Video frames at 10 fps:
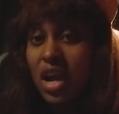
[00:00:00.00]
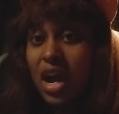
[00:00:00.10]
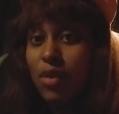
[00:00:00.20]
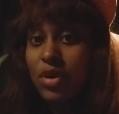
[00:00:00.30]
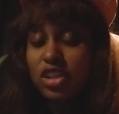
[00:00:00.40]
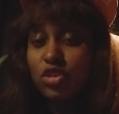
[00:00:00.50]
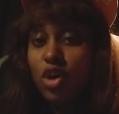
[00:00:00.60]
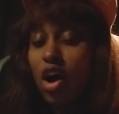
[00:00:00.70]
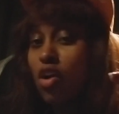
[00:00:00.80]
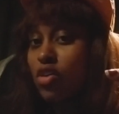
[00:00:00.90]
I'm with you
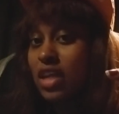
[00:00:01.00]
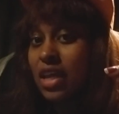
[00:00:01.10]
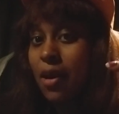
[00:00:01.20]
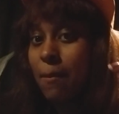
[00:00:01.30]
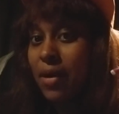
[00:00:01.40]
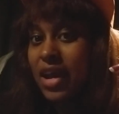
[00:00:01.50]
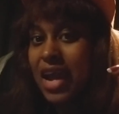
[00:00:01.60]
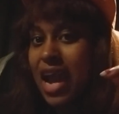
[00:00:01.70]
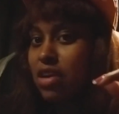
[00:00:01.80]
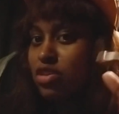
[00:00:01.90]
only. But
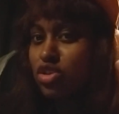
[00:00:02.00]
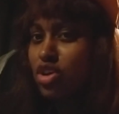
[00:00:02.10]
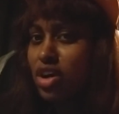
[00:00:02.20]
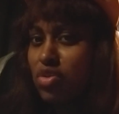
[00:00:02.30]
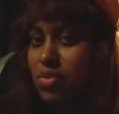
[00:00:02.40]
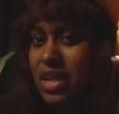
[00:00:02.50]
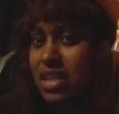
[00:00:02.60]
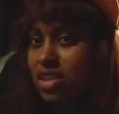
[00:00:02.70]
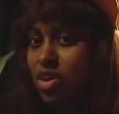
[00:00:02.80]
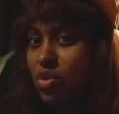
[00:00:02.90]
I don't do good with being
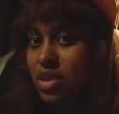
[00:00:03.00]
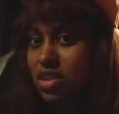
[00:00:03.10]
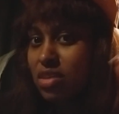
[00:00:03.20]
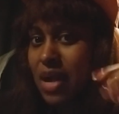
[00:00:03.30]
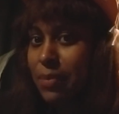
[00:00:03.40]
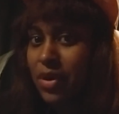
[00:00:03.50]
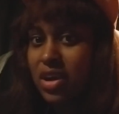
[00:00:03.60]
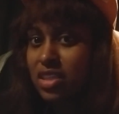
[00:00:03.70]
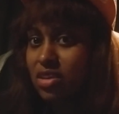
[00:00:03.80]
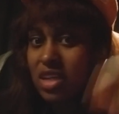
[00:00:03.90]
told what to do. My
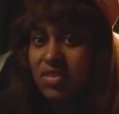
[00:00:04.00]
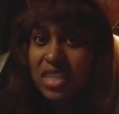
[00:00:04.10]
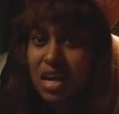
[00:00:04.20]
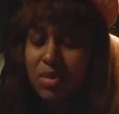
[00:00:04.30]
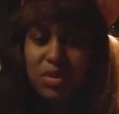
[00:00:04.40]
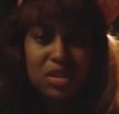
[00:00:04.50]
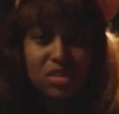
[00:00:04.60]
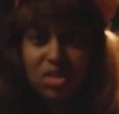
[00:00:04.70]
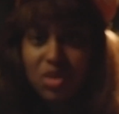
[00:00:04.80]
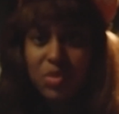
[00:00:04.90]
parents don't even tell me what to
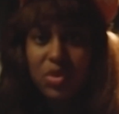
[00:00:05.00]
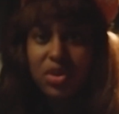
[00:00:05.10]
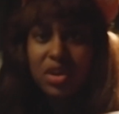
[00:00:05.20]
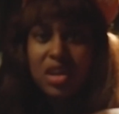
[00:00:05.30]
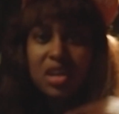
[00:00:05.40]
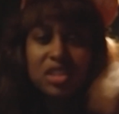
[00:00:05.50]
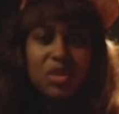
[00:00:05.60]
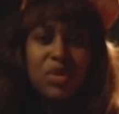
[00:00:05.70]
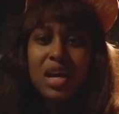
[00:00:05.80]
do no more. So, what